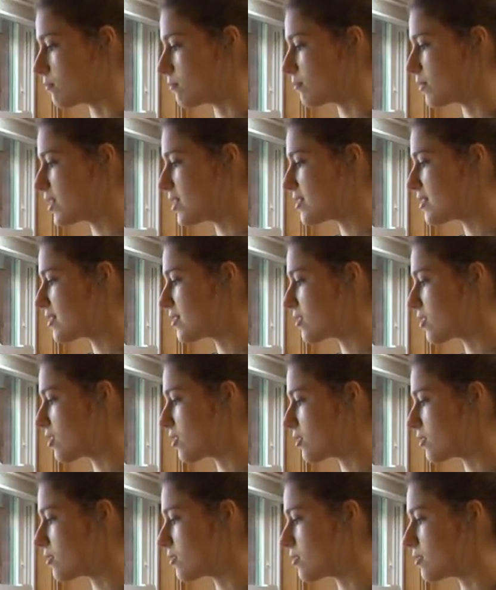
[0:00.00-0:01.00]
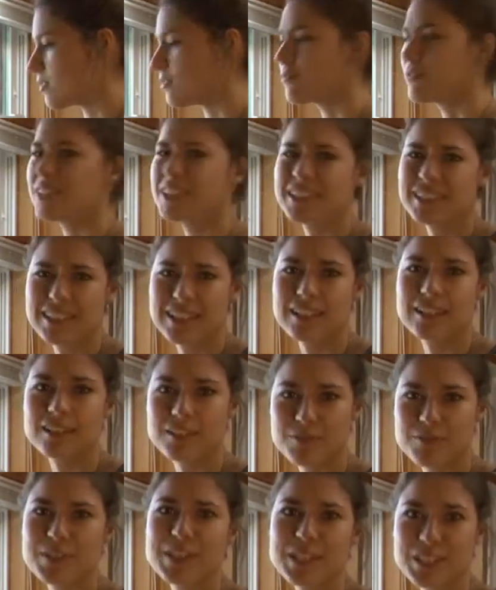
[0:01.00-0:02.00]
what is this called? Vanilla,
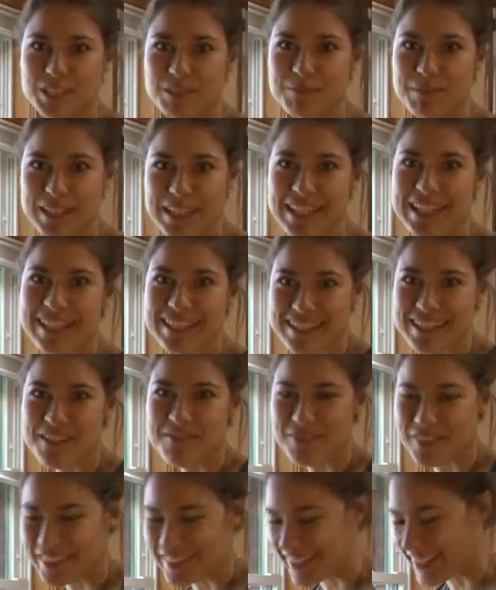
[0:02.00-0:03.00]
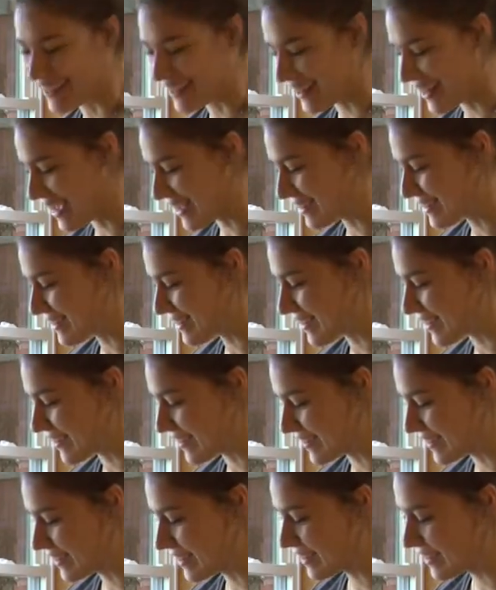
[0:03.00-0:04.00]
vanilla bean, something like that. So
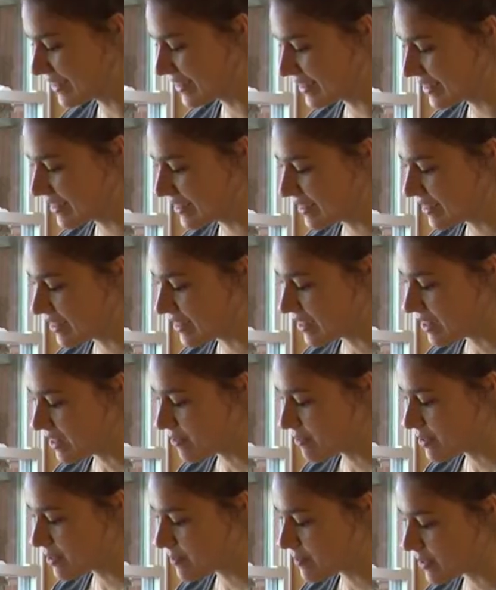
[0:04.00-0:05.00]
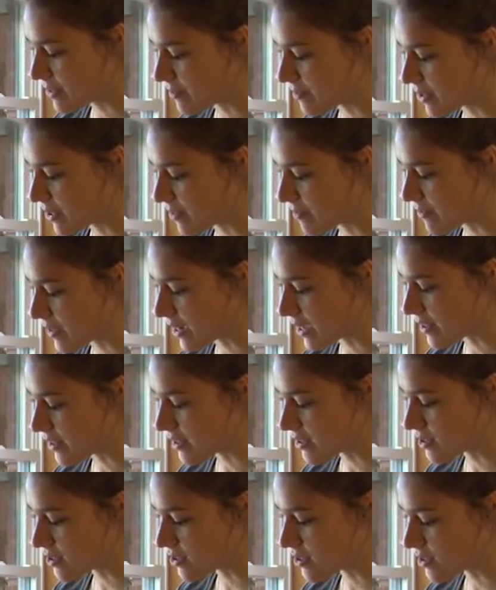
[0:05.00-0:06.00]
always be aware of that.
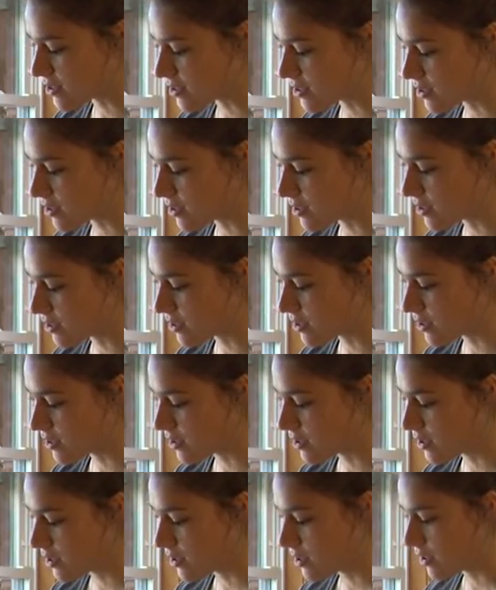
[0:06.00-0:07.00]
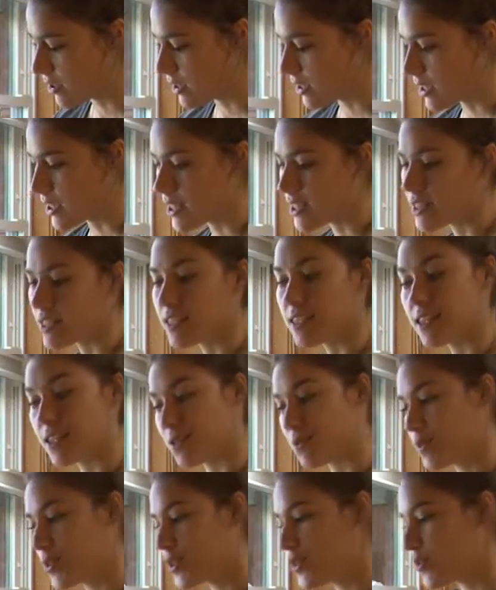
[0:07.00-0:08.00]
That's just easy thing
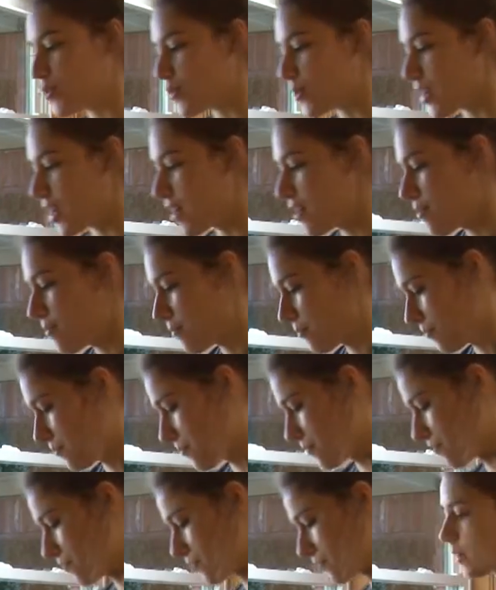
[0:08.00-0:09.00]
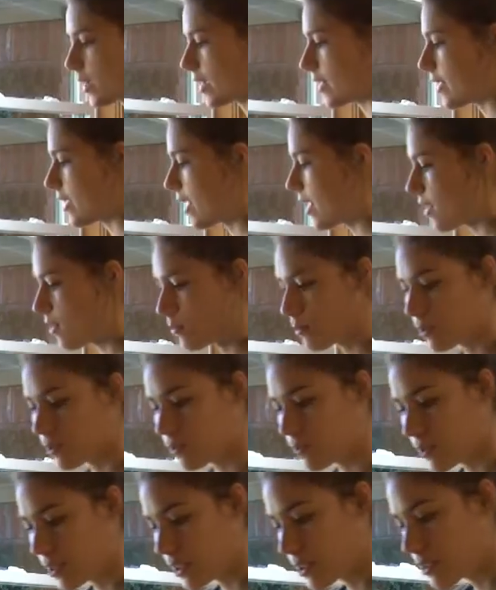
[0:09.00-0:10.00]
you can do there. Okay, now we're
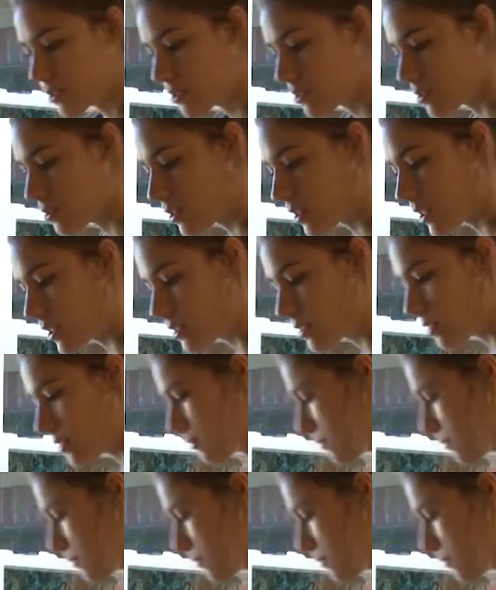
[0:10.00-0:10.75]
going to get to the